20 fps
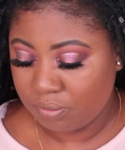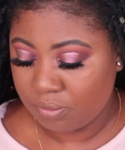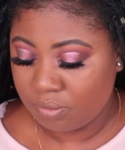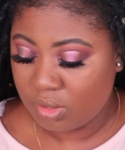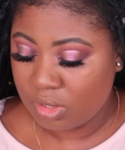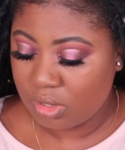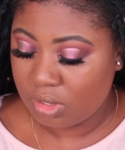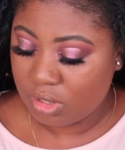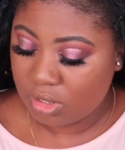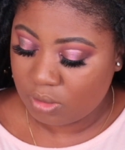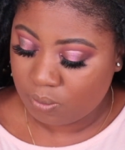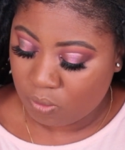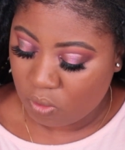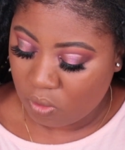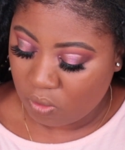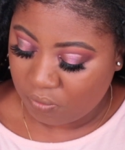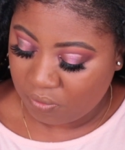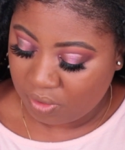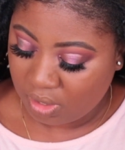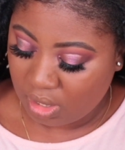This is
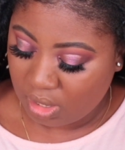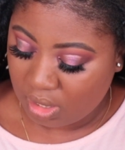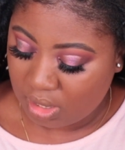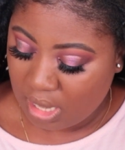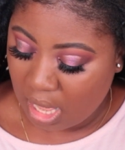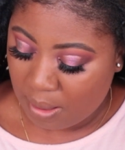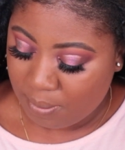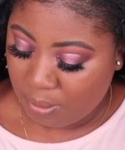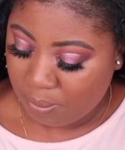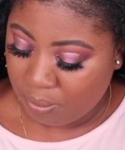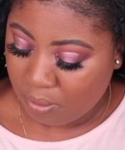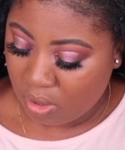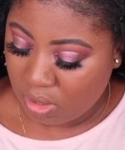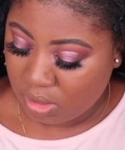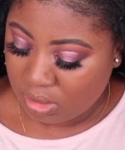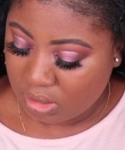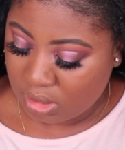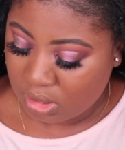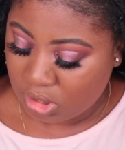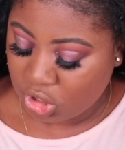Morphe Glamour
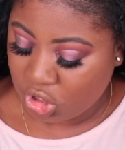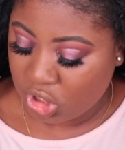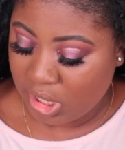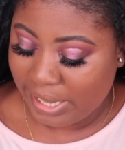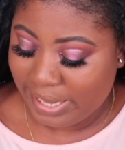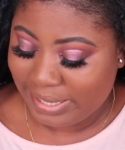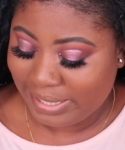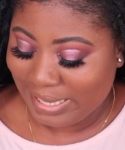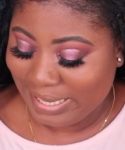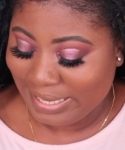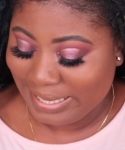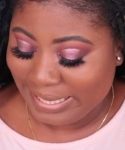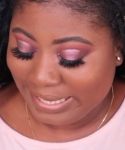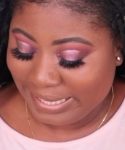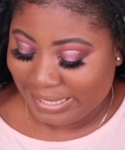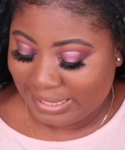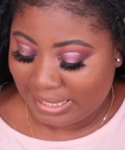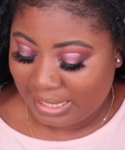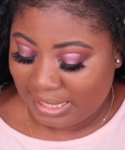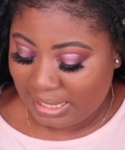Bronze in the shade
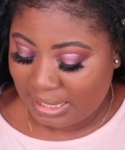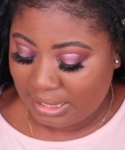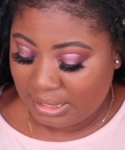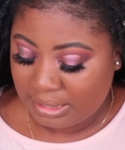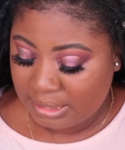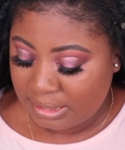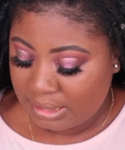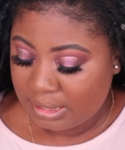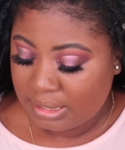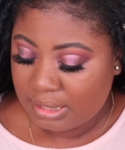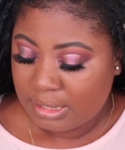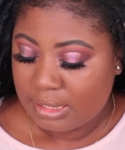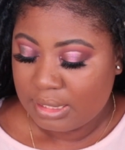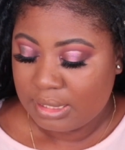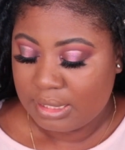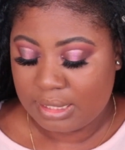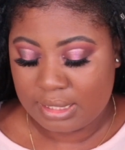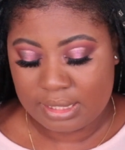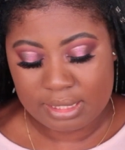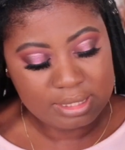Leader.
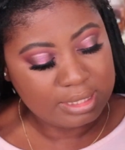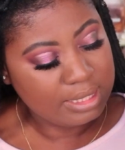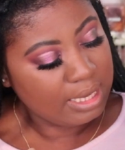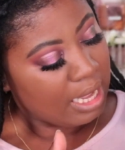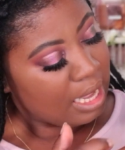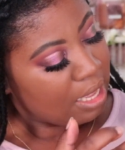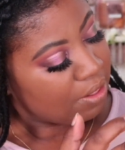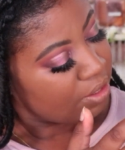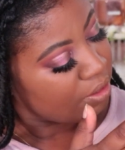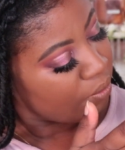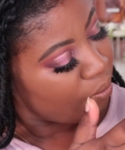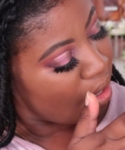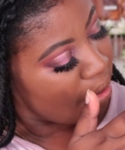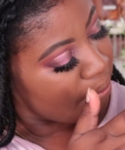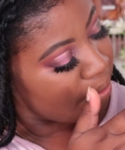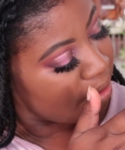This is the other one